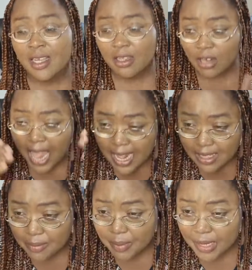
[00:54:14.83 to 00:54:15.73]
Let
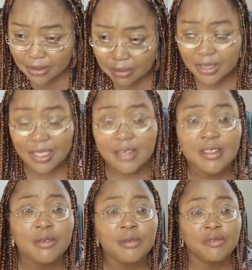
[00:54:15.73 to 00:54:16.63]
the person be there
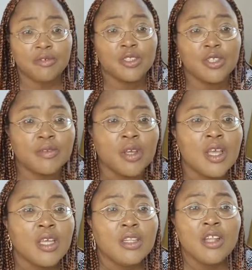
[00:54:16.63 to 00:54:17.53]
in front of you,
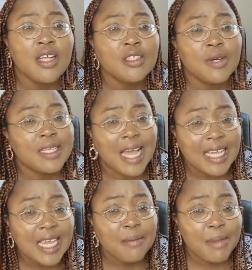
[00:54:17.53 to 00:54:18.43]
not the one that
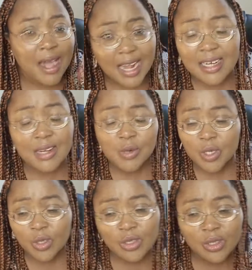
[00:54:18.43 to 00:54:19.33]
came and ran away.
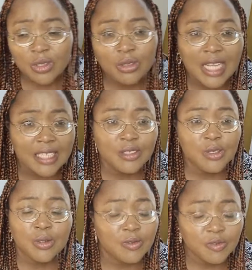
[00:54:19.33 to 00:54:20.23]
No, there is
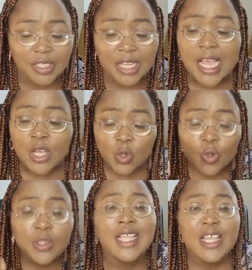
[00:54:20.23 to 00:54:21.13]
no room for that. You
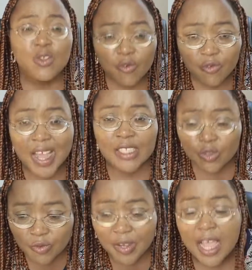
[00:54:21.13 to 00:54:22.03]
stay, you fight.
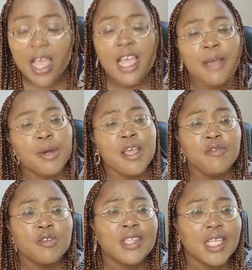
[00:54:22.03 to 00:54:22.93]
But if
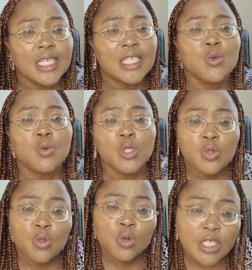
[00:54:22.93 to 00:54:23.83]
you think that you want
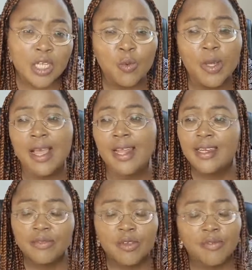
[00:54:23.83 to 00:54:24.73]
to run run away and
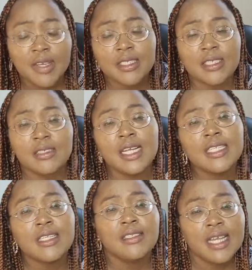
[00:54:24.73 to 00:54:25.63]
live to fight another
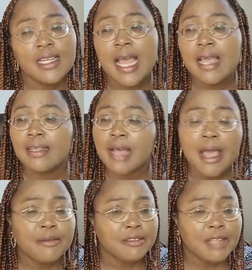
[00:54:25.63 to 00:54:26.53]
day, then
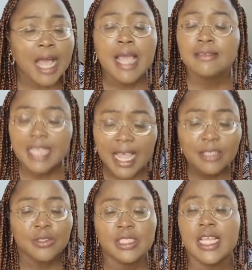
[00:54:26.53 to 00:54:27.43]
I dare
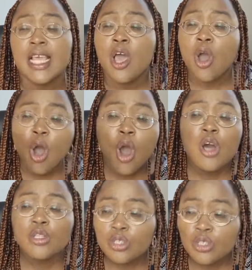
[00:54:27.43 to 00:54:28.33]
to say
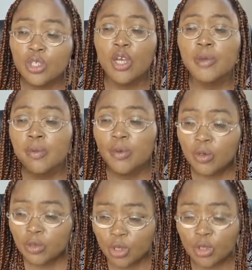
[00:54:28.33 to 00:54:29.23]
all those young people,
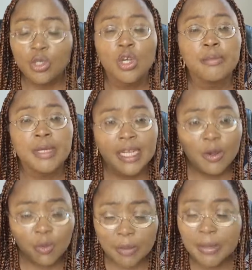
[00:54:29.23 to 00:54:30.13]
those young men
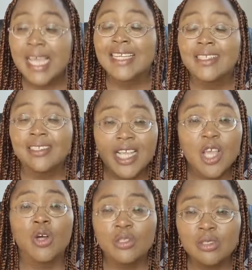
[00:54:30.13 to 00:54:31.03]
and women, they
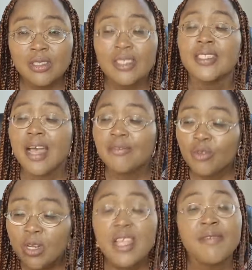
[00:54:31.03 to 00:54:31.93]
also deserve to
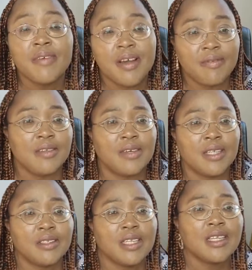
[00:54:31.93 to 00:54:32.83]
live and fight for
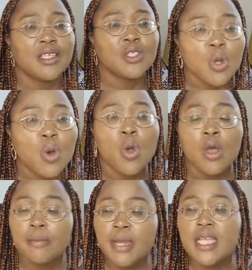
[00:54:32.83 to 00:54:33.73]
another day. So
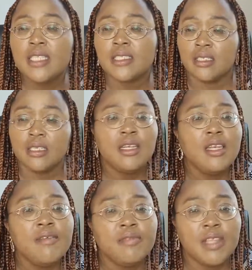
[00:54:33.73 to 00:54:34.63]
please
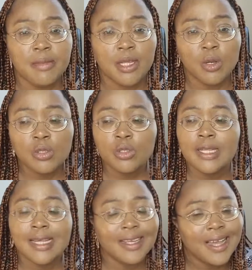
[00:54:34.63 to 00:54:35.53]
leave them alone so
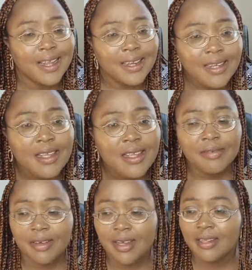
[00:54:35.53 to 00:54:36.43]
that they can
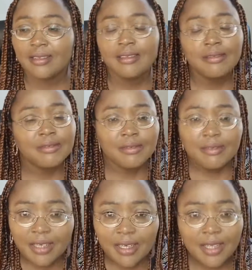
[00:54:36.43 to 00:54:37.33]
live and
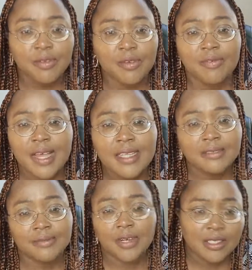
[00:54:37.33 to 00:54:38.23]
live to fight
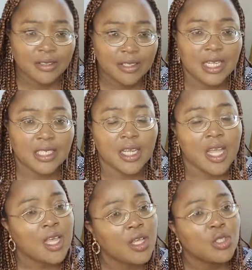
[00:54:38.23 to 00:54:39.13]
for another day.
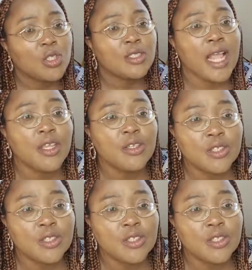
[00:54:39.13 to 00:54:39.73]
So thank you,